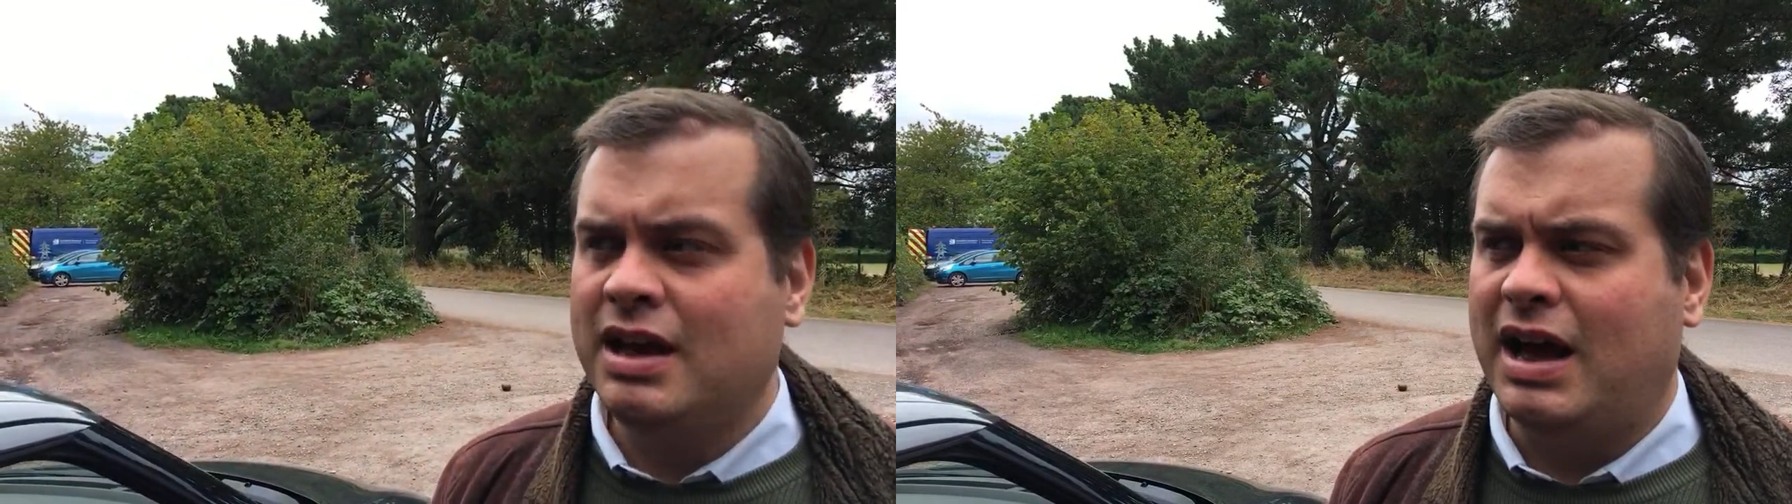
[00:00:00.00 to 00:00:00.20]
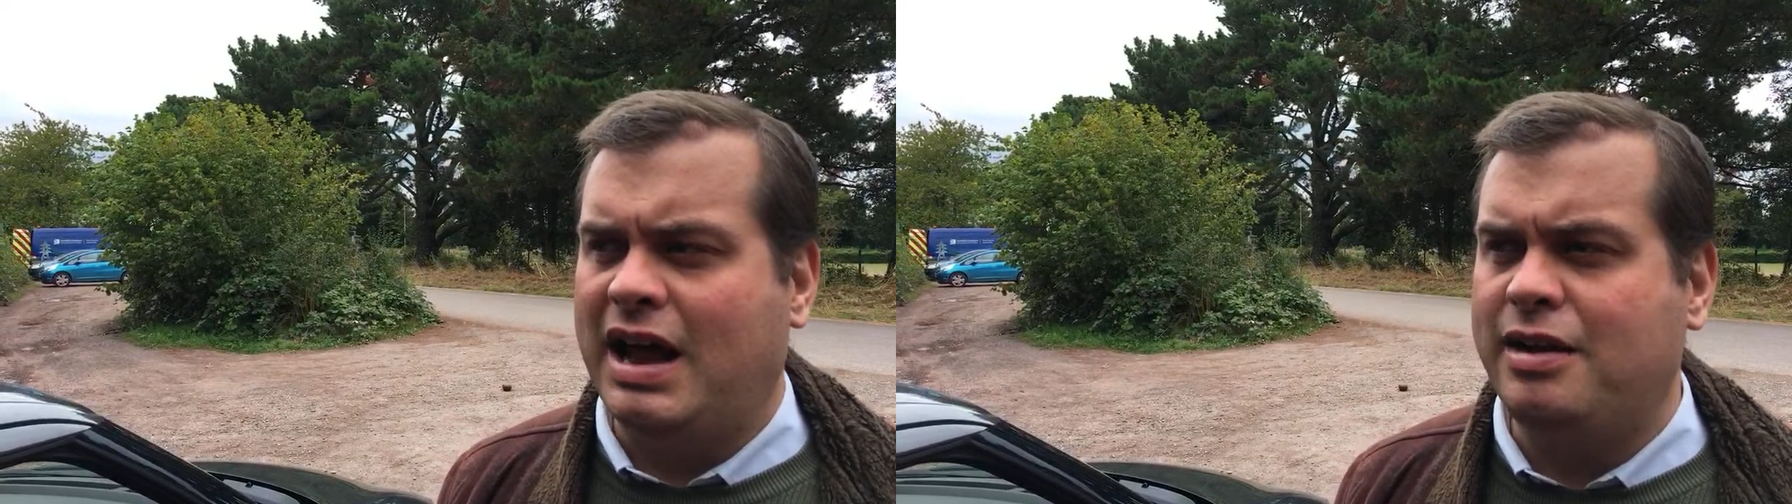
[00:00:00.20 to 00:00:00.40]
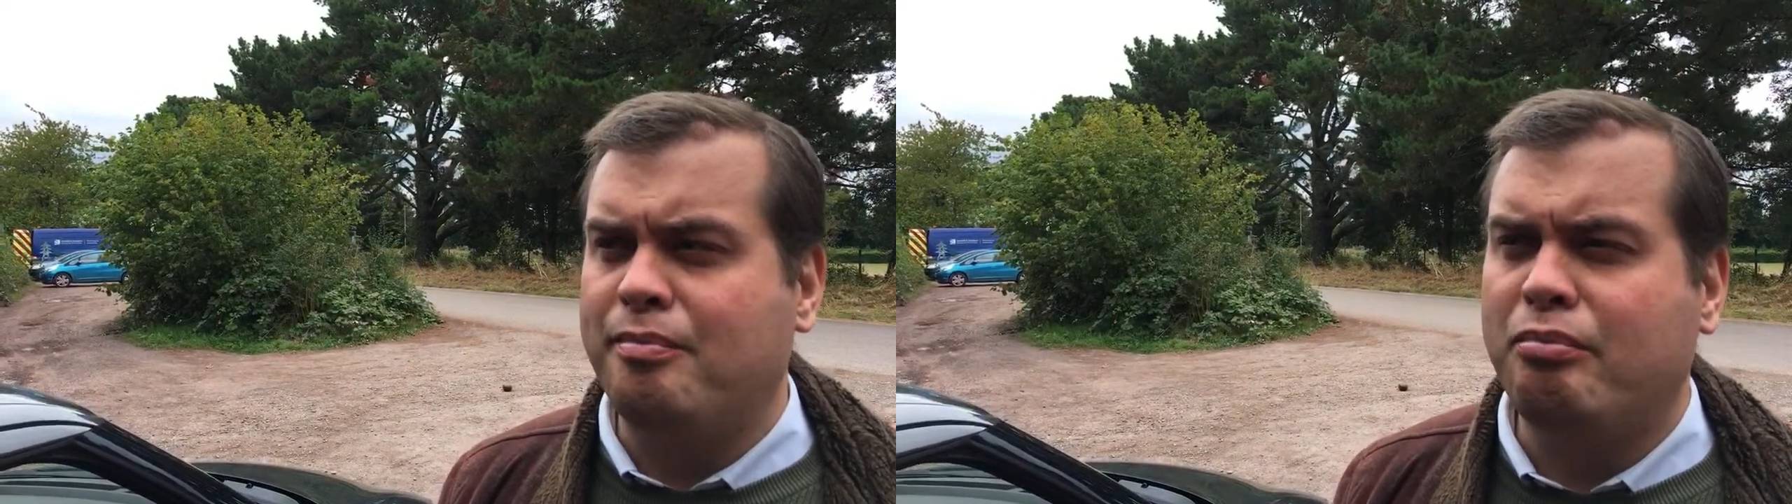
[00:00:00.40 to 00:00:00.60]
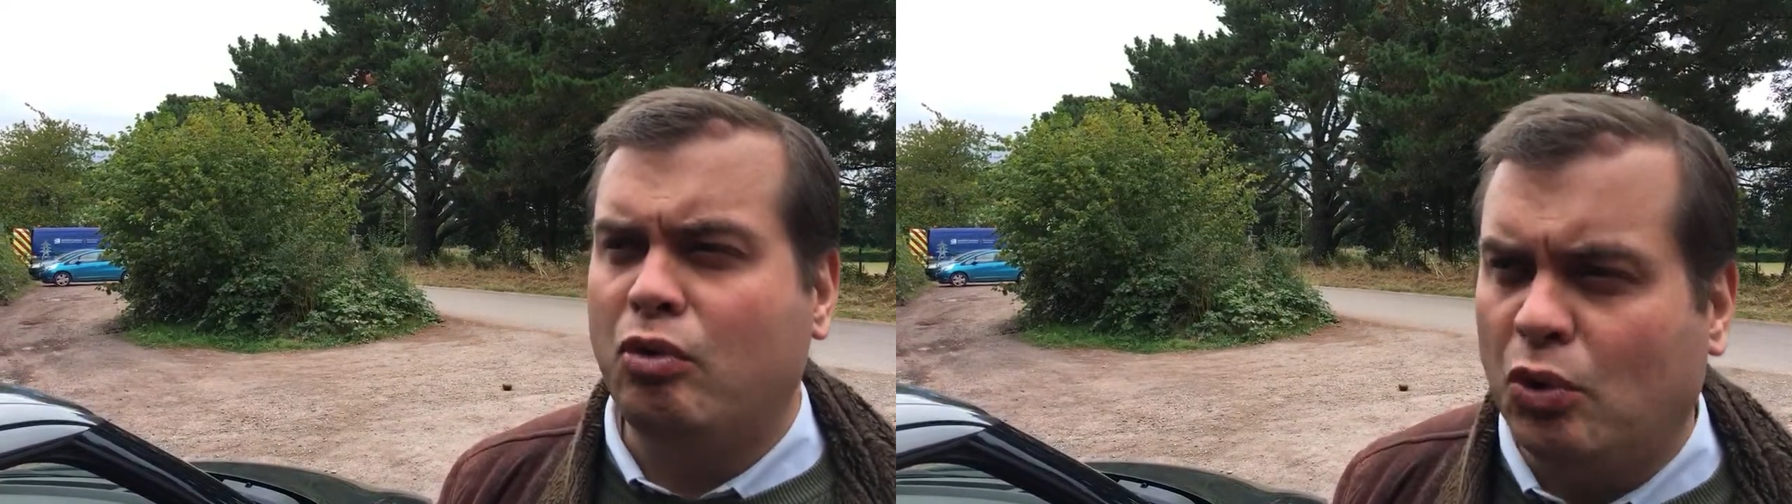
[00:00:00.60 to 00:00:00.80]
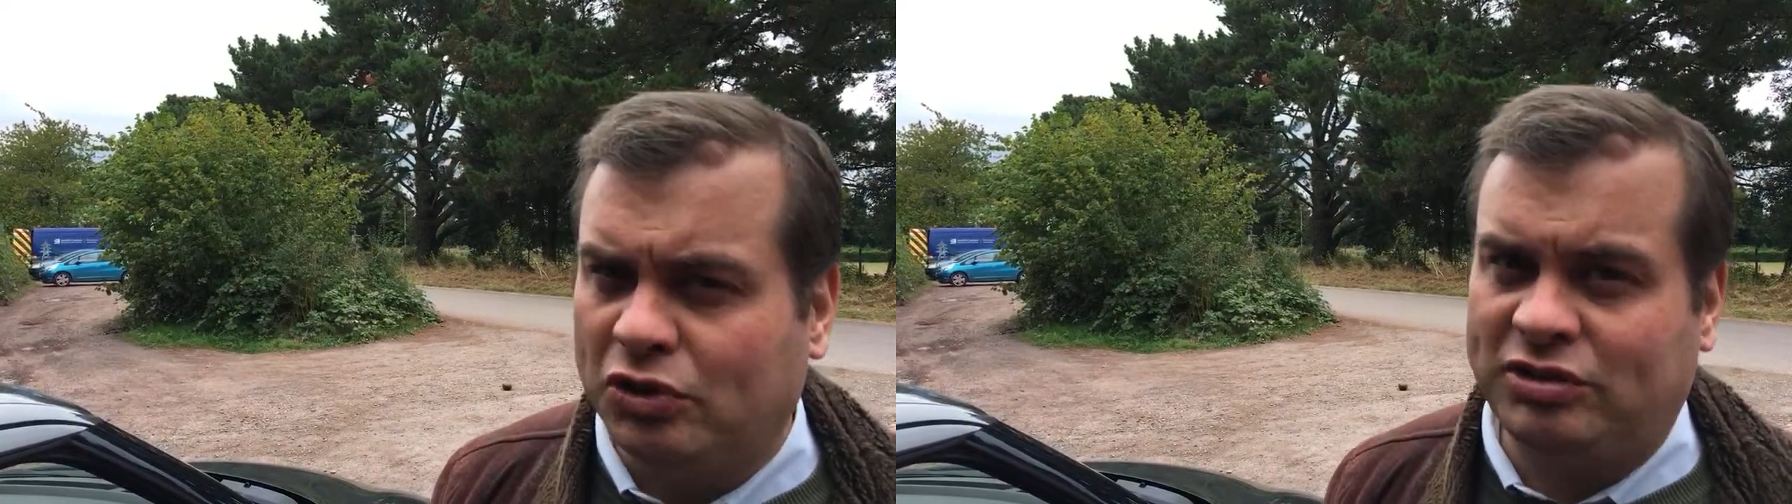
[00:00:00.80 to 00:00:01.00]
and
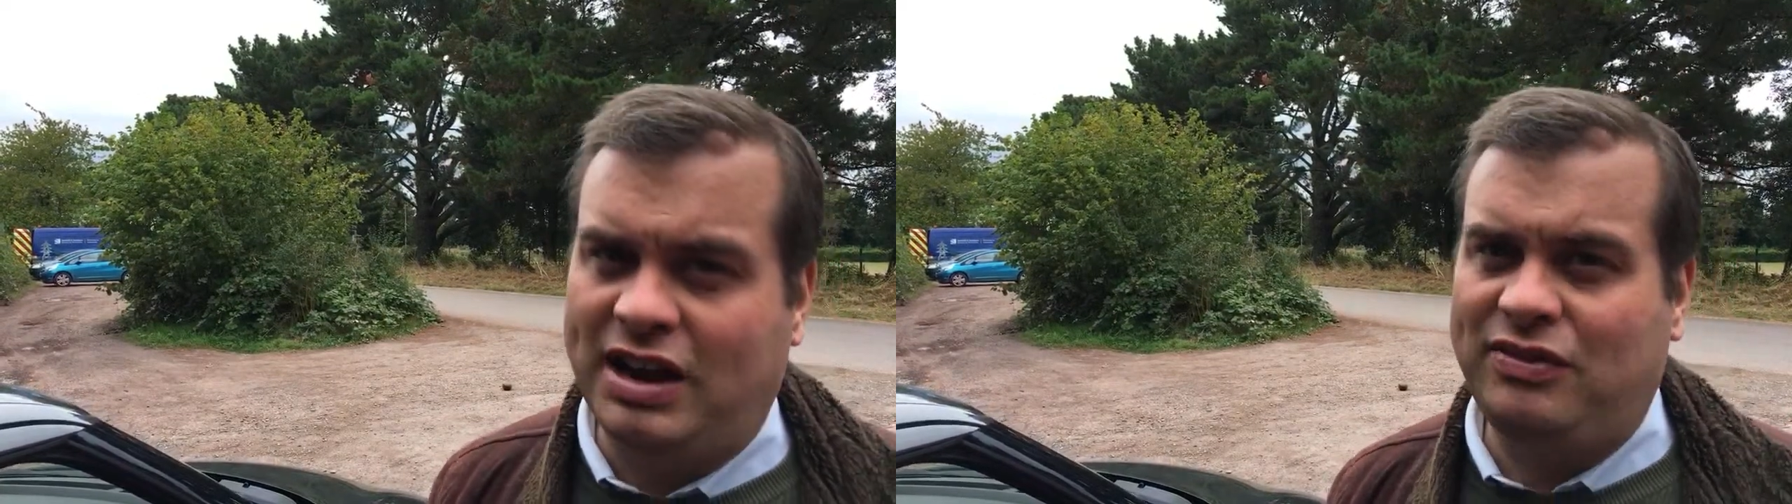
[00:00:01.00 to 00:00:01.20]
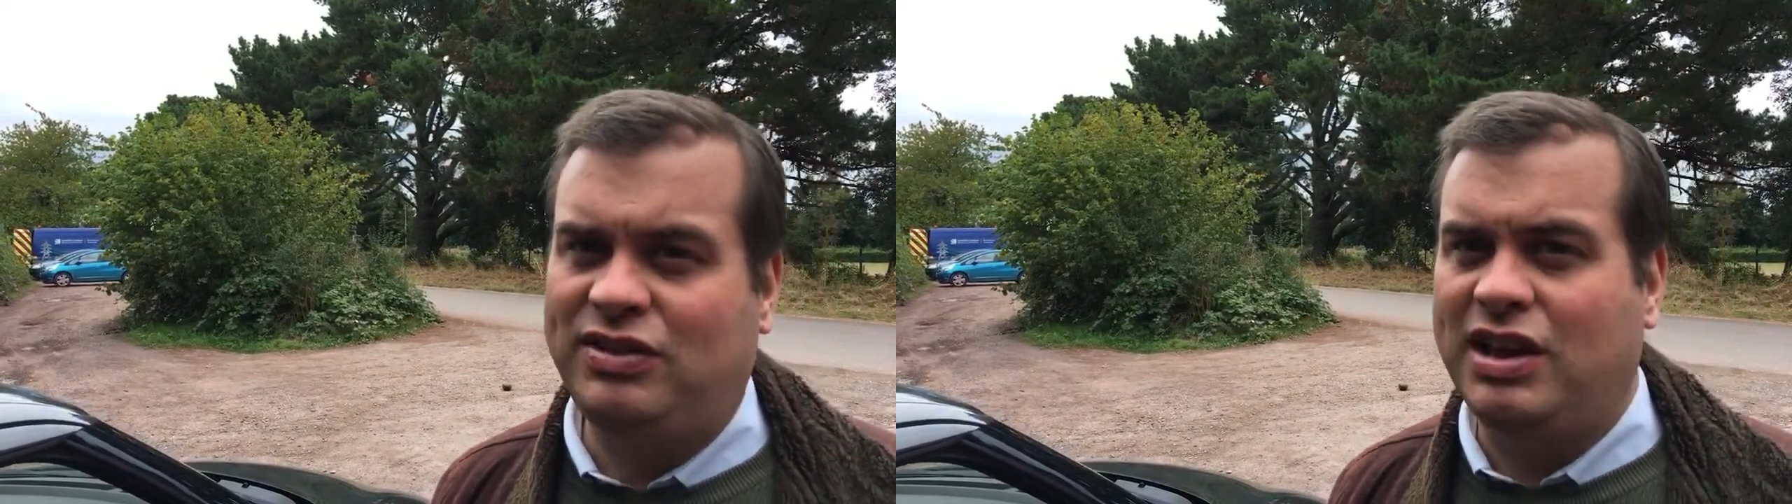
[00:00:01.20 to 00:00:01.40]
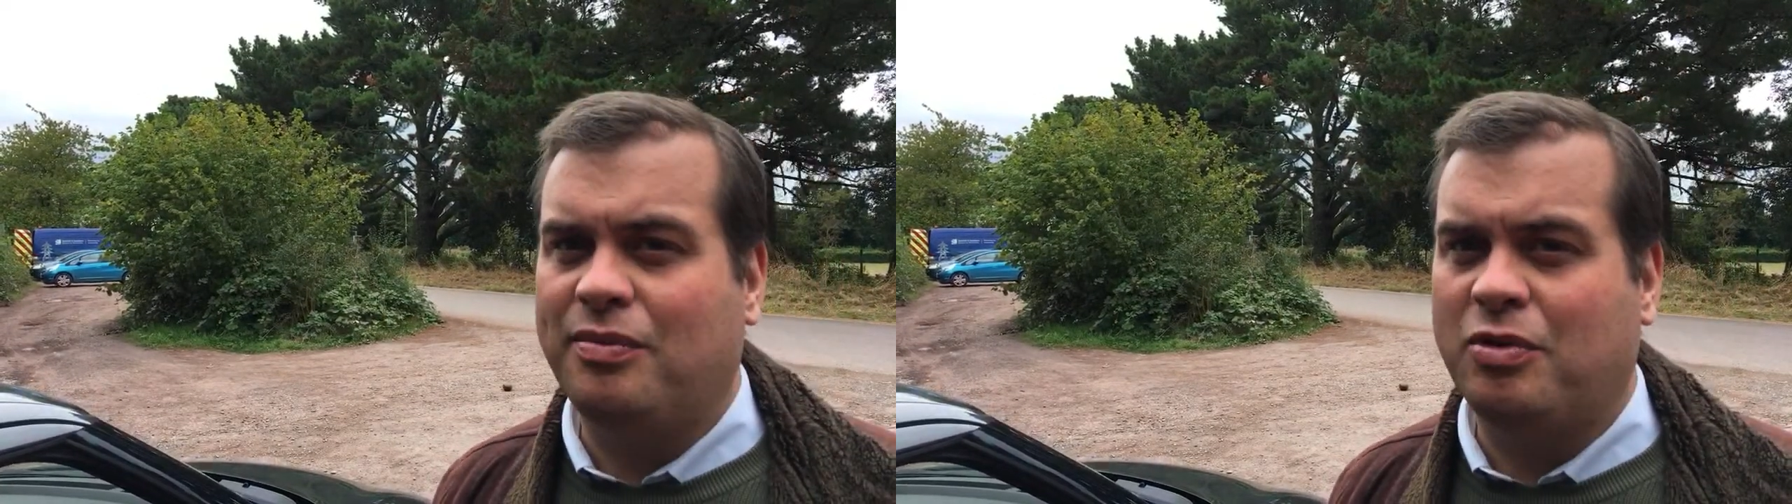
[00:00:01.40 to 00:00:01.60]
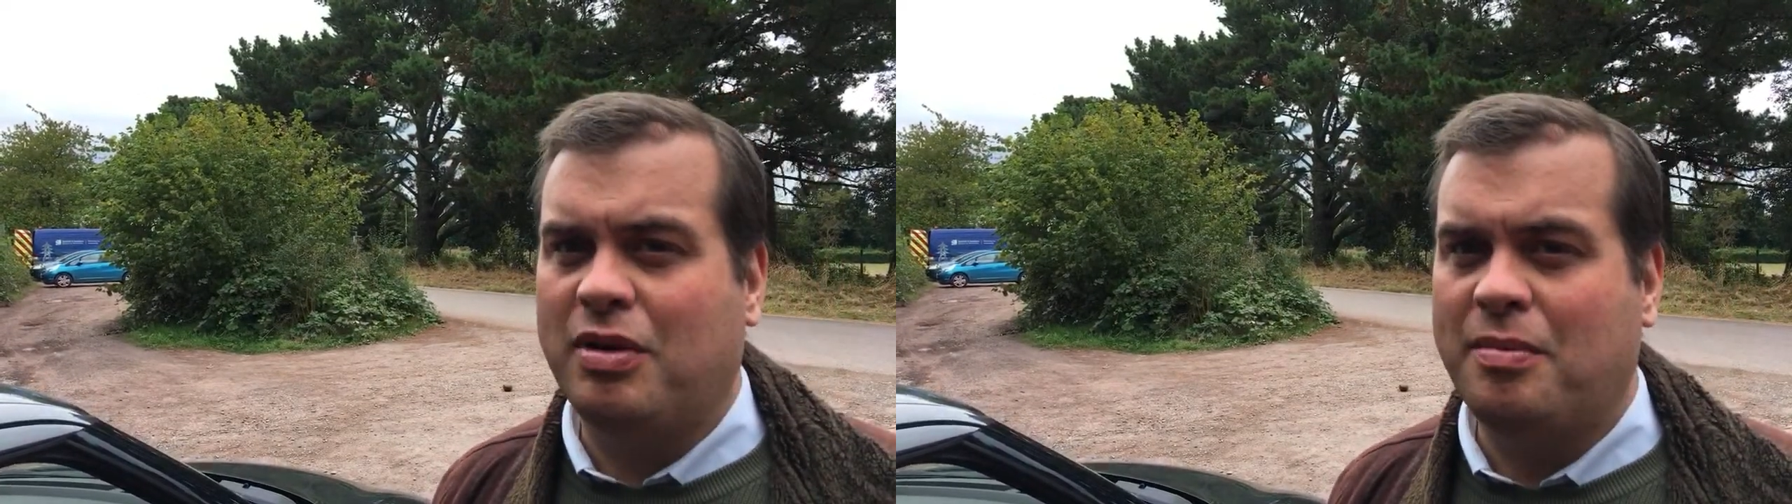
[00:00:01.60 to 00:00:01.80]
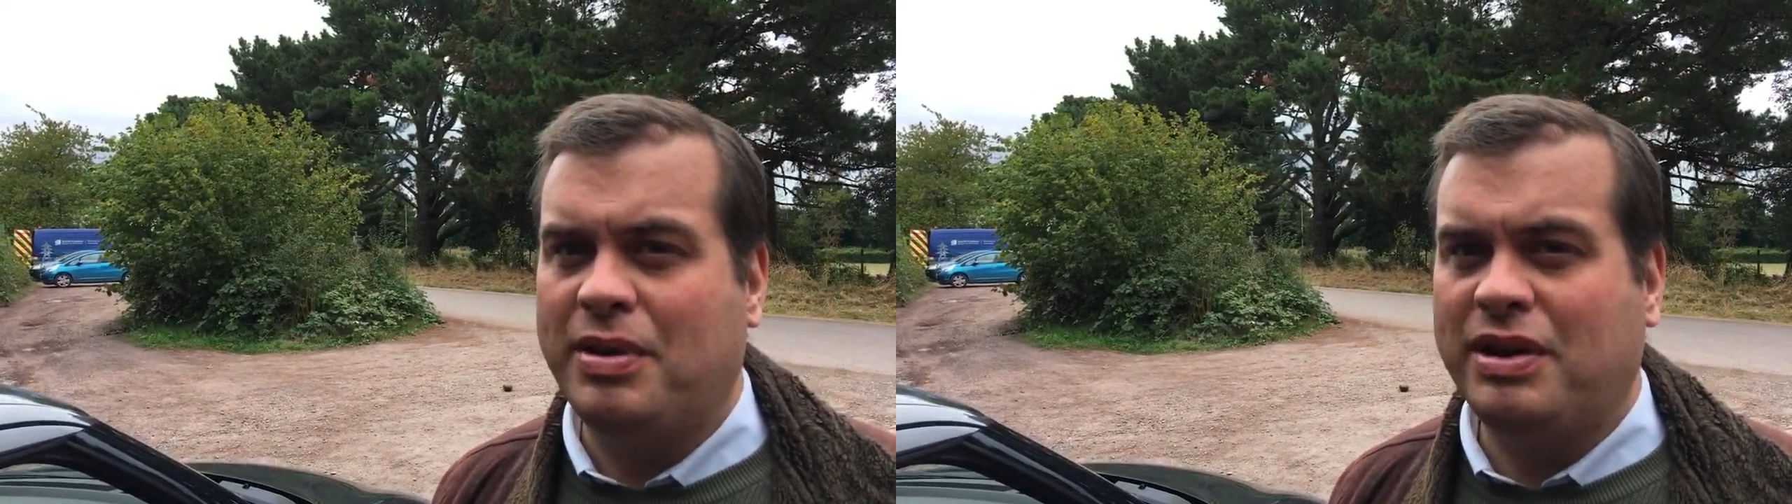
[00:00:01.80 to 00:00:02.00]
more safety
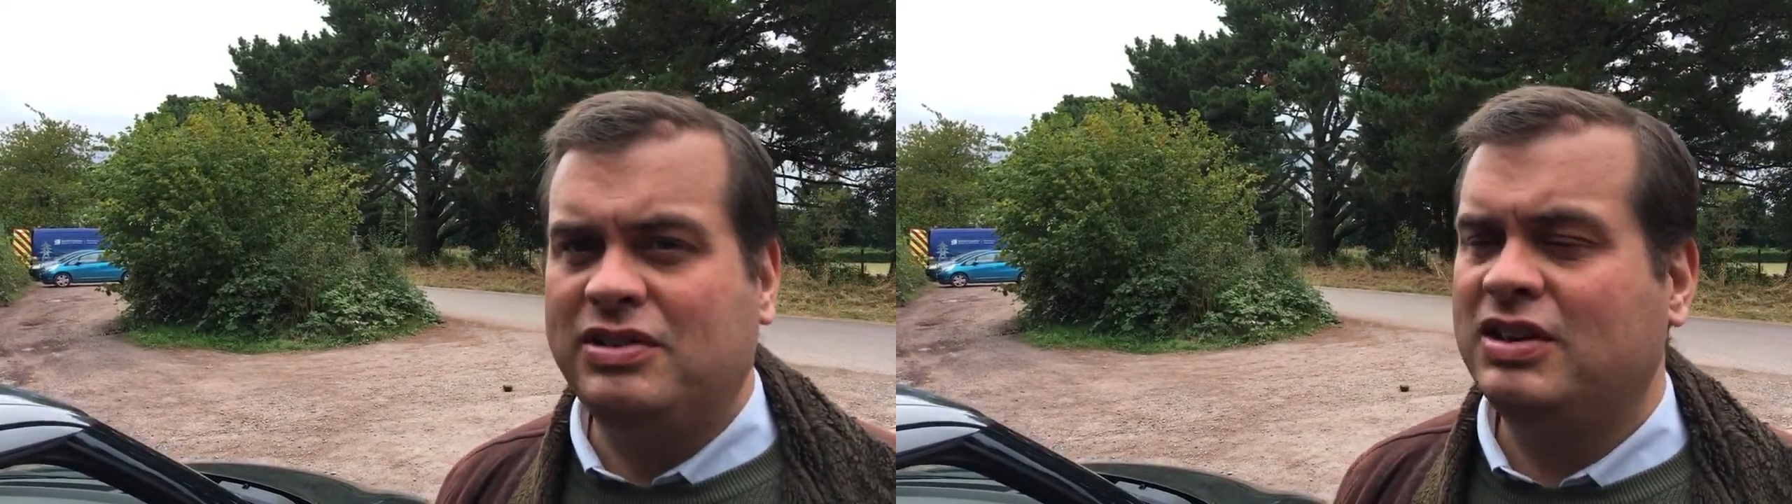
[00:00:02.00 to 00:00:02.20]
equipment.